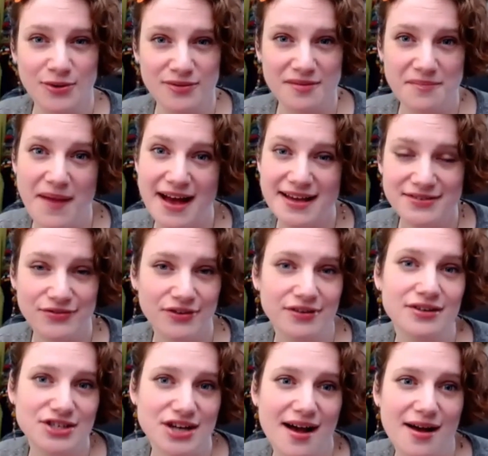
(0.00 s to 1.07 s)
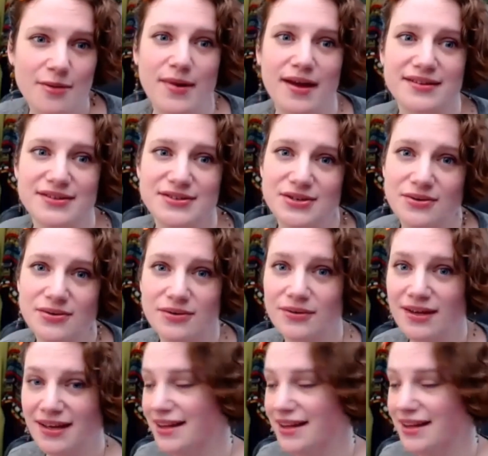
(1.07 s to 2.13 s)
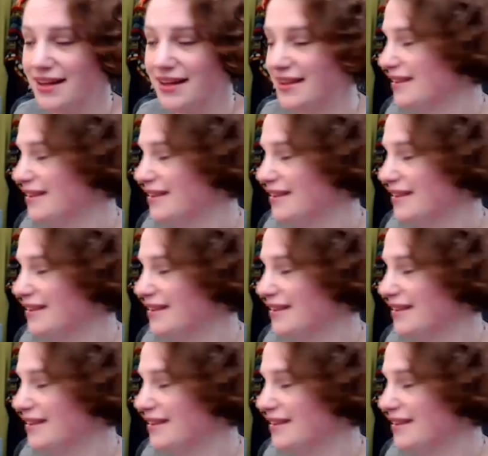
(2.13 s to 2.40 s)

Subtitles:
the best for the job. And so this